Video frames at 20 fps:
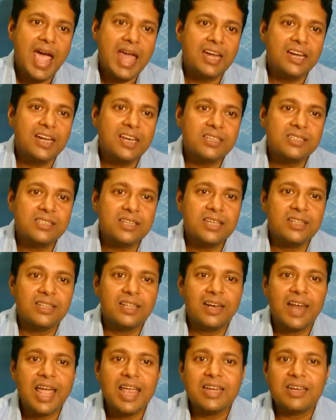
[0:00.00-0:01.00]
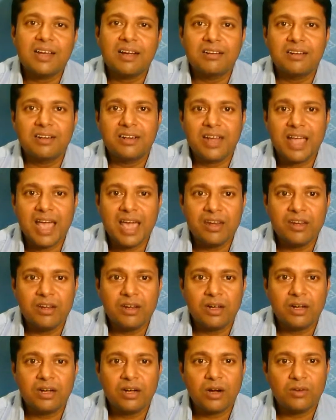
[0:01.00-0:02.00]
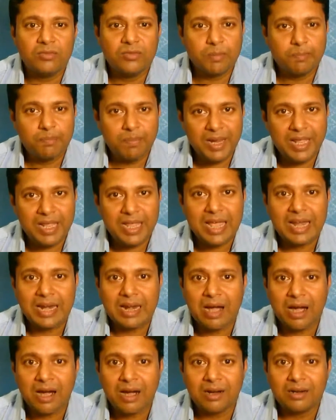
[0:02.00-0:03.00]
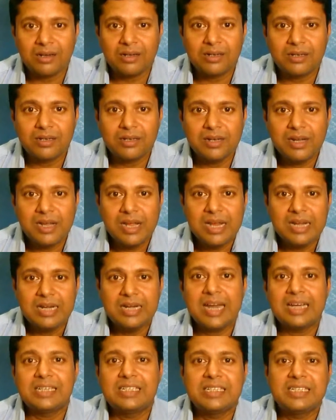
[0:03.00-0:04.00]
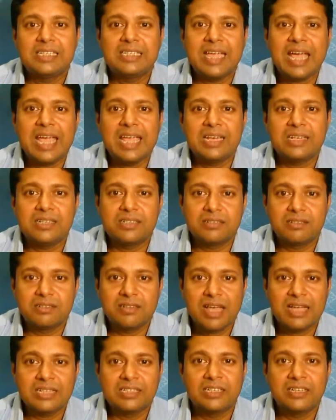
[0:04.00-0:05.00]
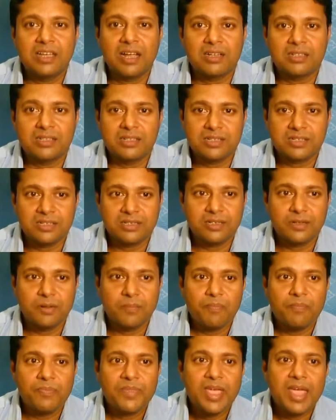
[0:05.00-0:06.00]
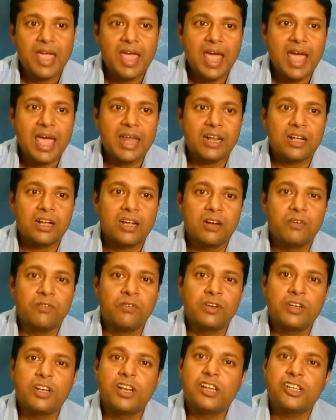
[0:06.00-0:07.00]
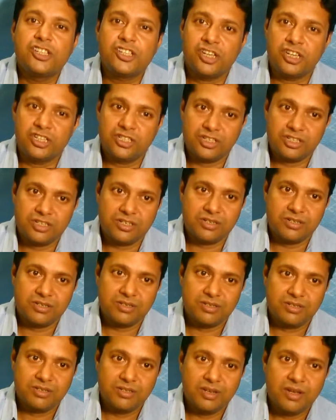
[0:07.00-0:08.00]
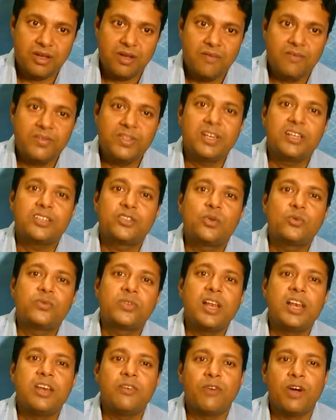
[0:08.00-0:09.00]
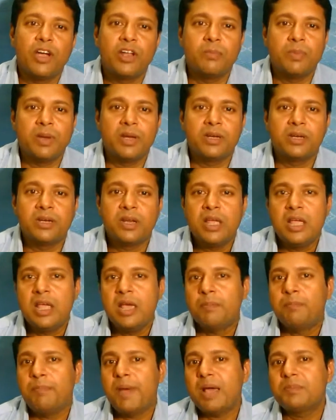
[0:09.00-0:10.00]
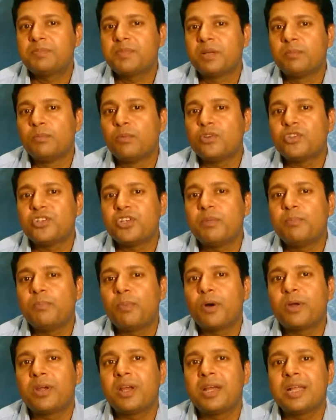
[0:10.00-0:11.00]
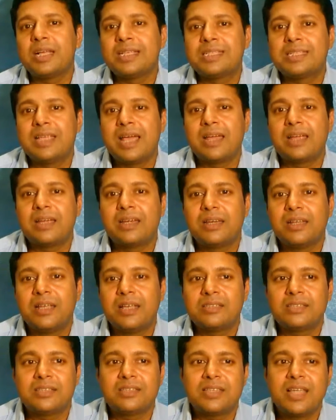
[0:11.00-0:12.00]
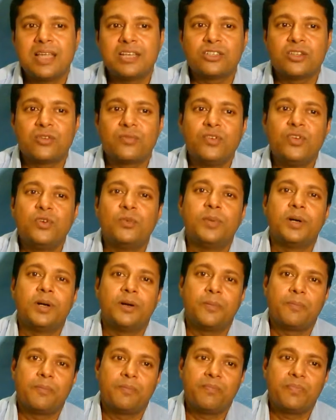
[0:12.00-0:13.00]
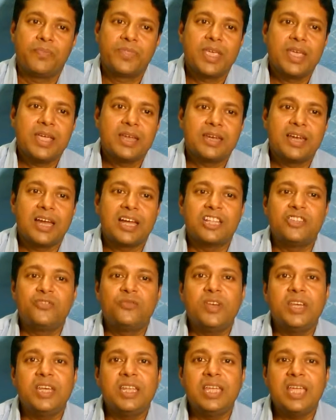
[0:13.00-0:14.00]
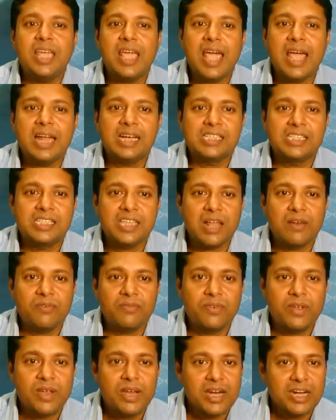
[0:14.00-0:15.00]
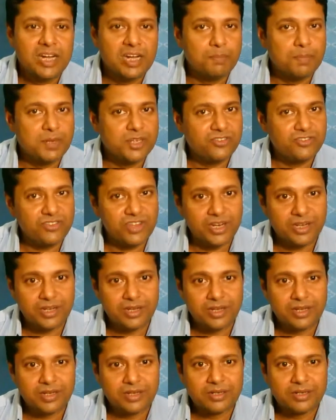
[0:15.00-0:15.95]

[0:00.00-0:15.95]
And it is in the light-hearted arena of the play and art that she shines as a dancer and a conversationalist. Within a social environment, perhaps her most important asset is a sense of humor that is witty and self-depreciating,